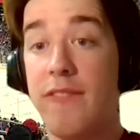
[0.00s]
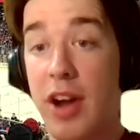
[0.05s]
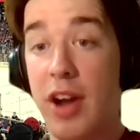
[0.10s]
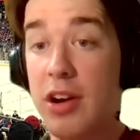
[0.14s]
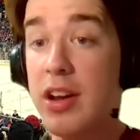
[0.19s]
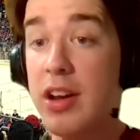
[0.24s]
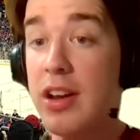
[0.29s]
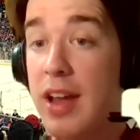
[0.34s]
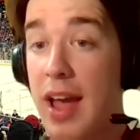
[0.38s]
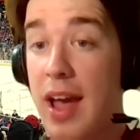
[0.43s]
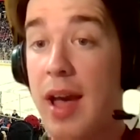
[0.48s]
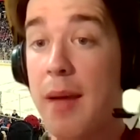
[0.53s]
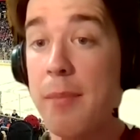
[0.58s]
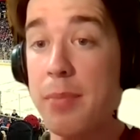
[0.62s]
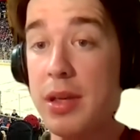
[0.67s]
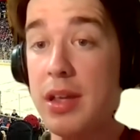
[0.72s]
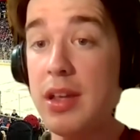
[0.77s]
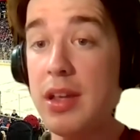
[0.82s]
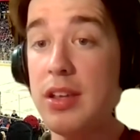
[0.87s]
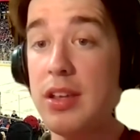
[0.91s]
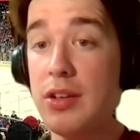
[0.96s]
Very
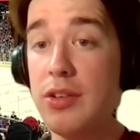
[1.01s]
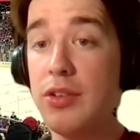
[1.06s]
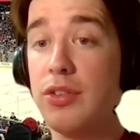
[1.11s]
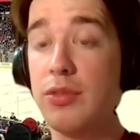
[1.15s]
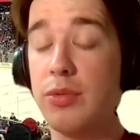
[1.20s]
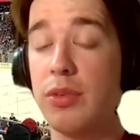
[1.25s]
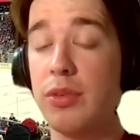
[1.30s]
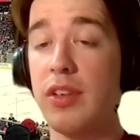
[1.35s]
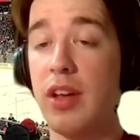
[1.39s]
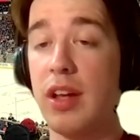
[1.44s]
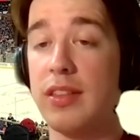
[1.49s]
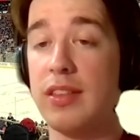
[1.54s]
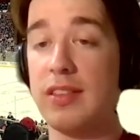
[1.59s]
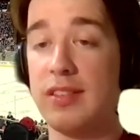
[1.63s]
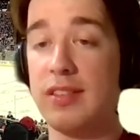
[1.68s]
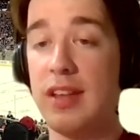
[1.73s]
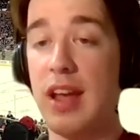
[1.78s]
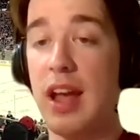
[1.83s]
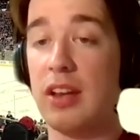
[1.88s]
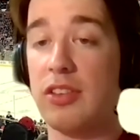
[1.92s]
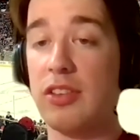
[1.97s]
happy Hughes was on the
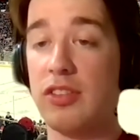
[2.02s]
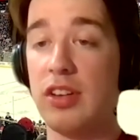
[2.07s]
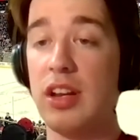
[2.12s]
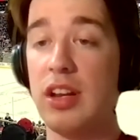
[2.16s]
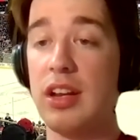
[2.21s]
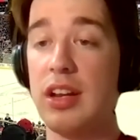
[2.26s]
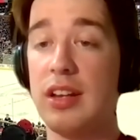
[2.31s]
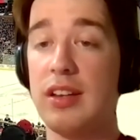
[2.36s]
stat sheet.